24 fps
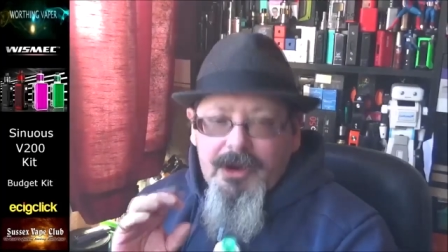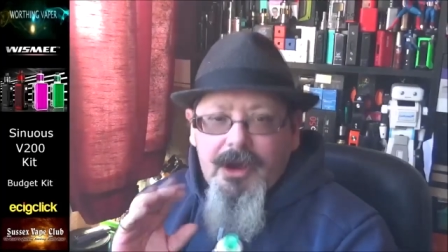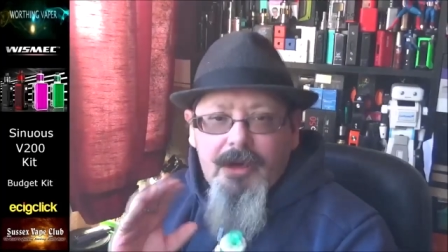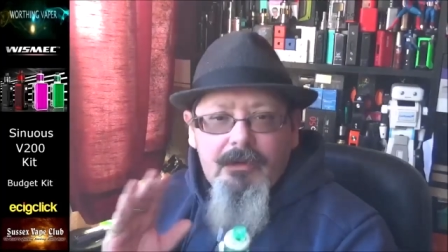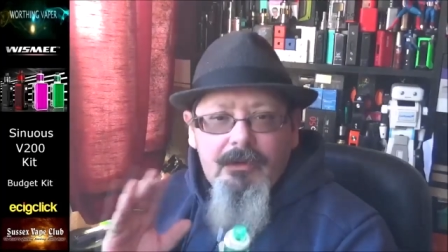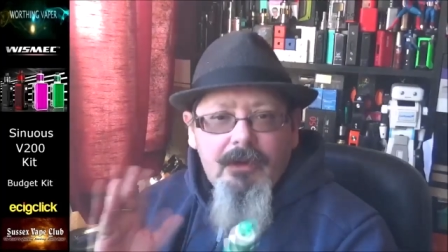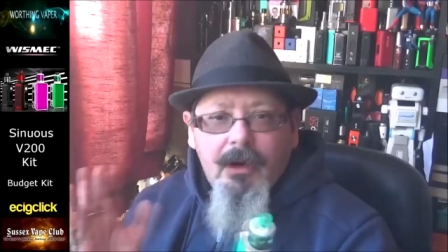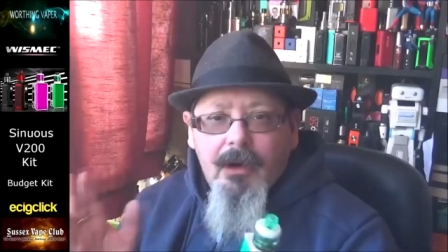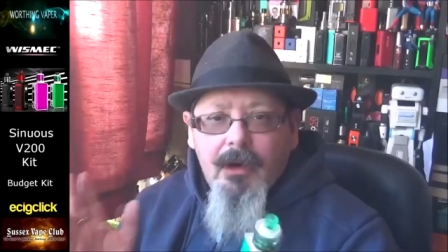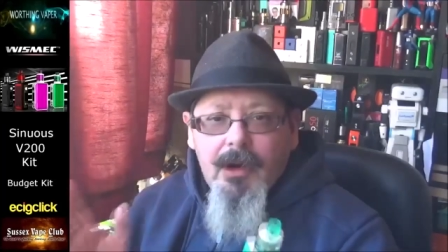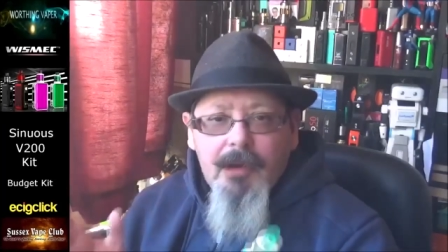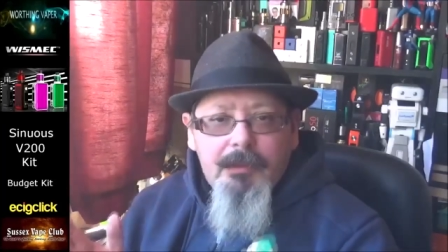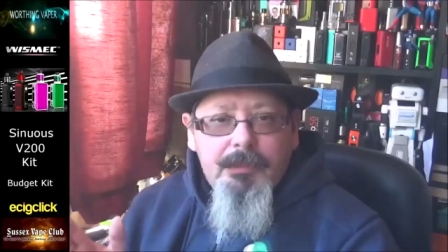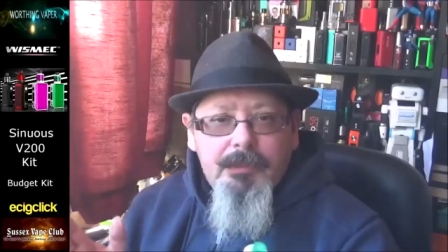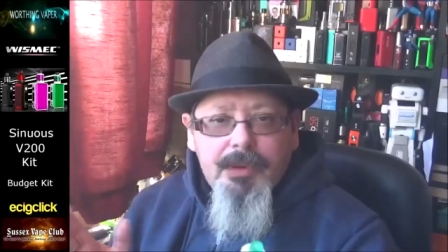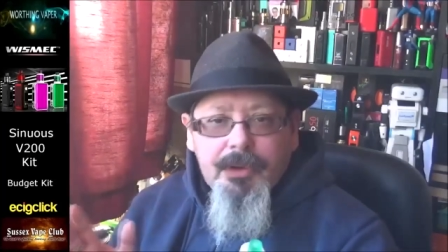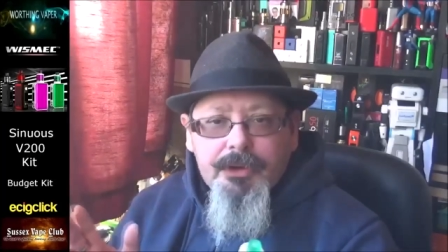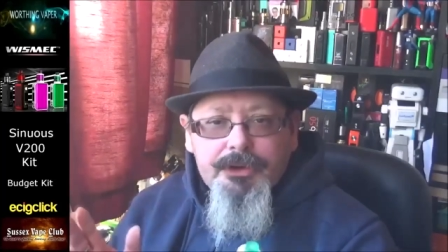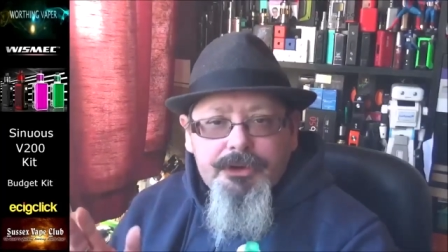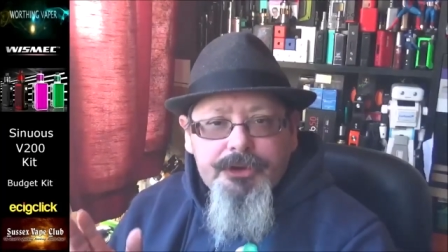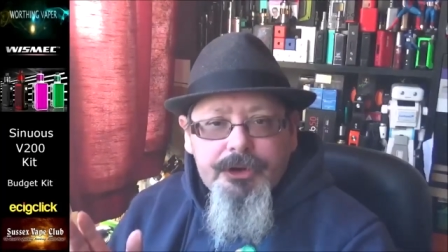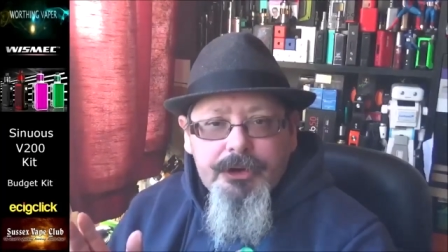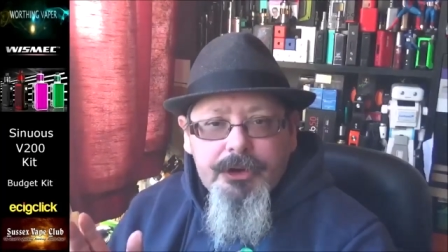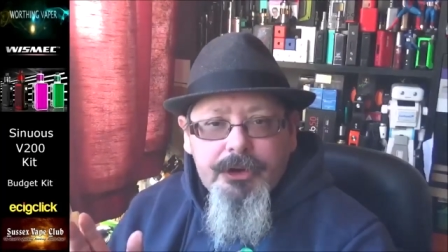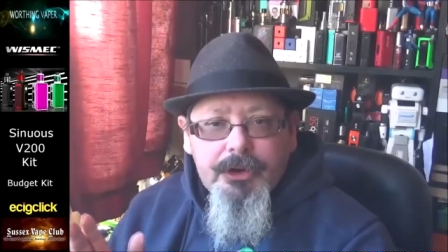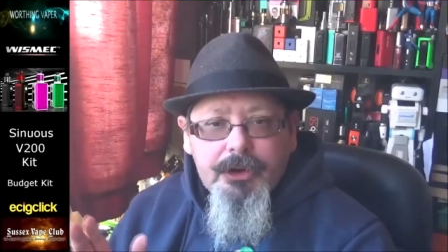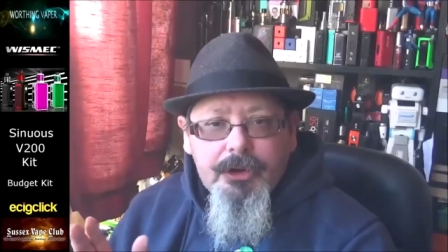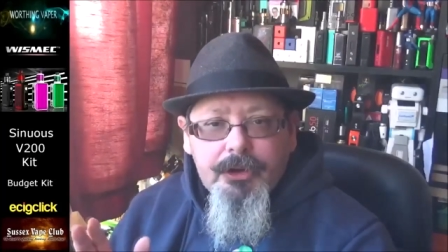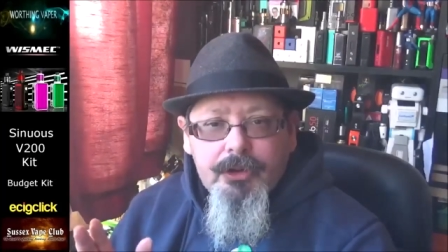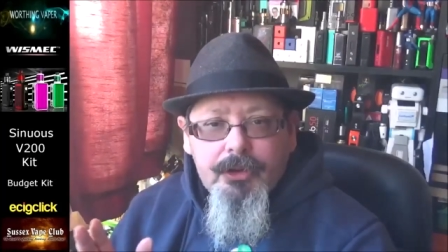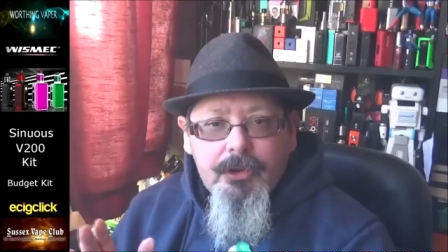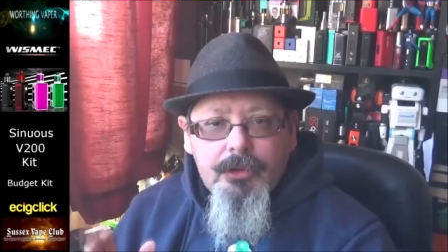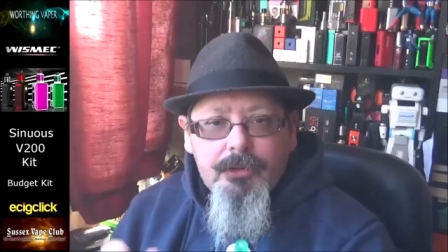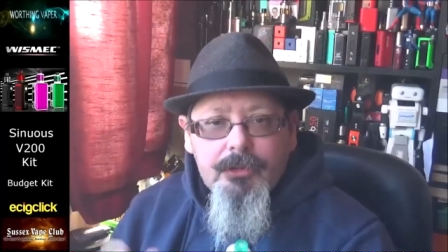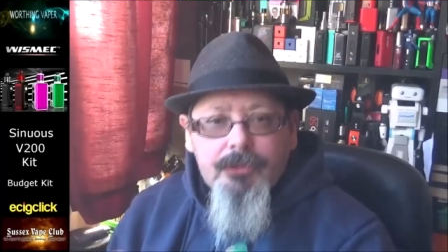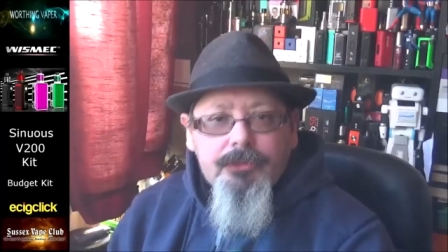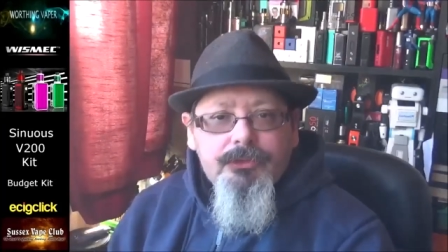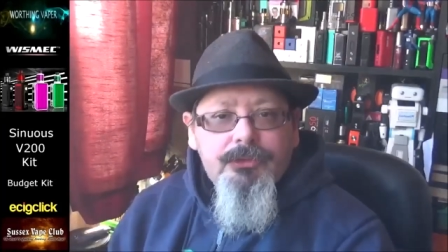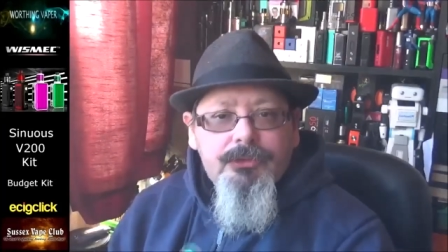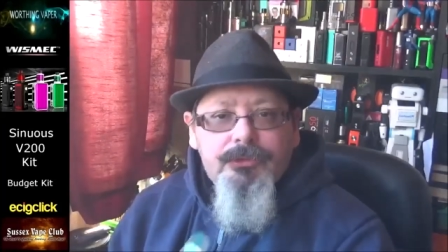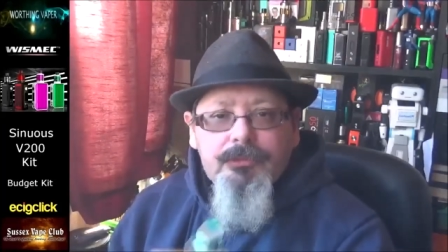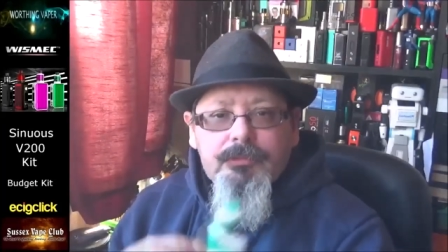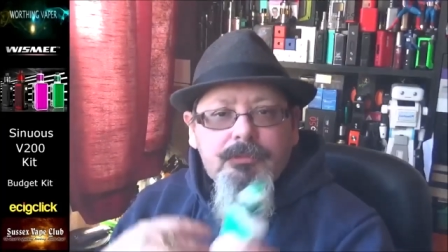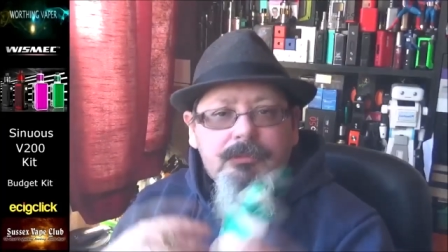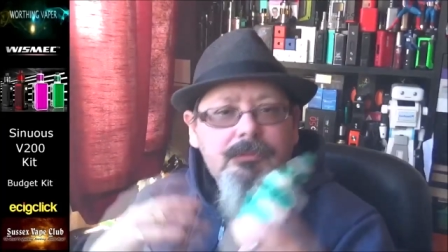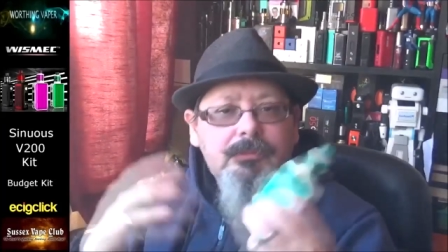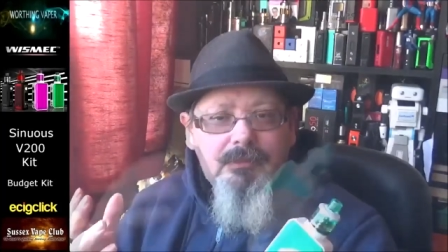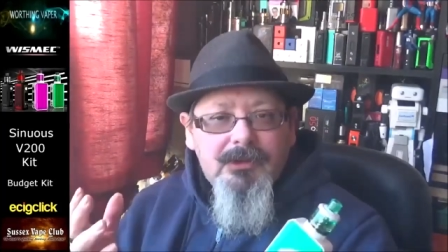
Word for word: don't like pushing the coils